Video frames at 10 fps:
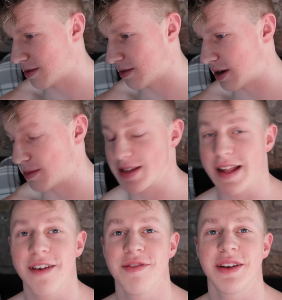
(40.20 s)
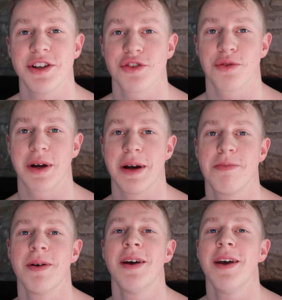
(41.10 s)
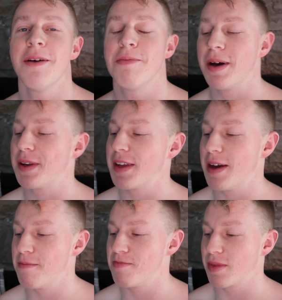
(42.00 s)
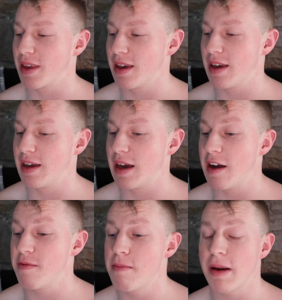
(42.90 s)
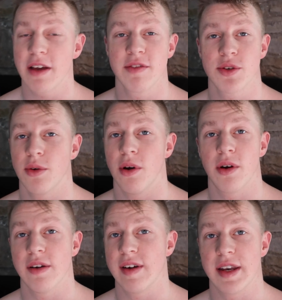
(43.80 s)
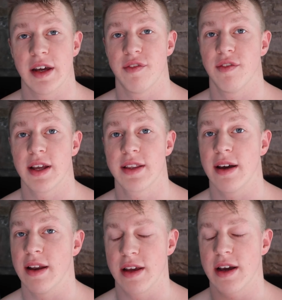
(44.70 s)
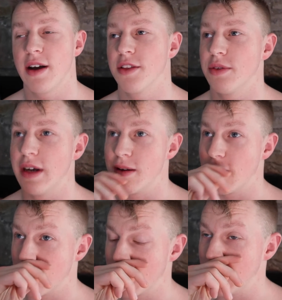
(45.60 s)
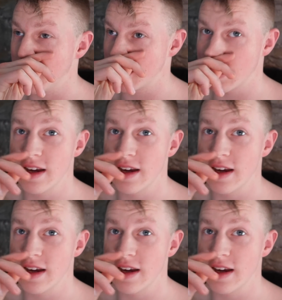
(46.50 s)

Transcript: 11:30, I just woke up. But I've been bulking for so long, I've had enough of it, and I can't do it any longer.